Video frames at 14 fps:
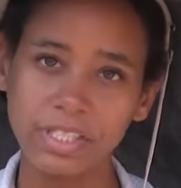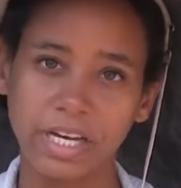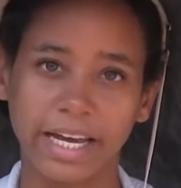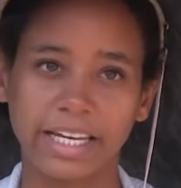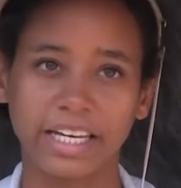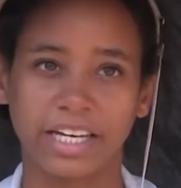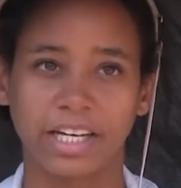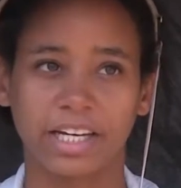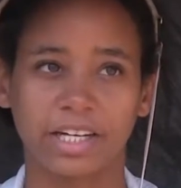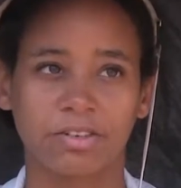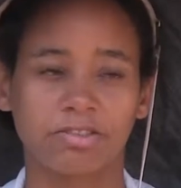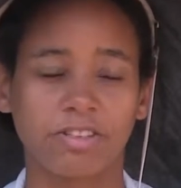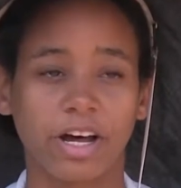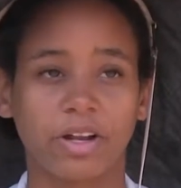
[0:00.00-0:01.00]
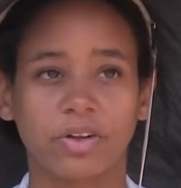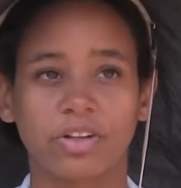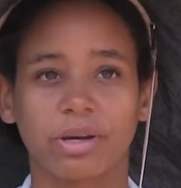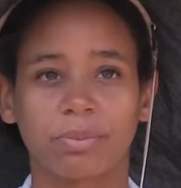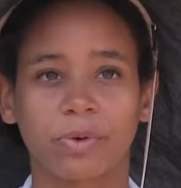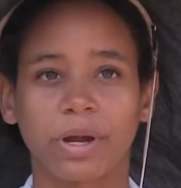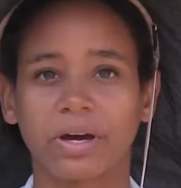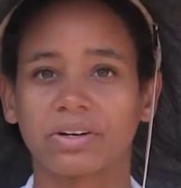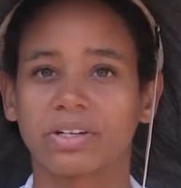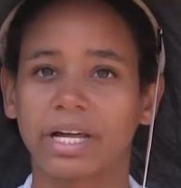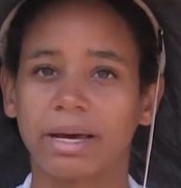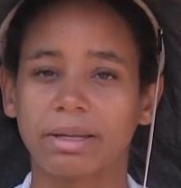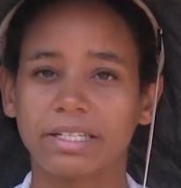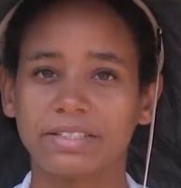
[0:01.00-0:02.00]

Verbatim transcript: I can follow them around a lot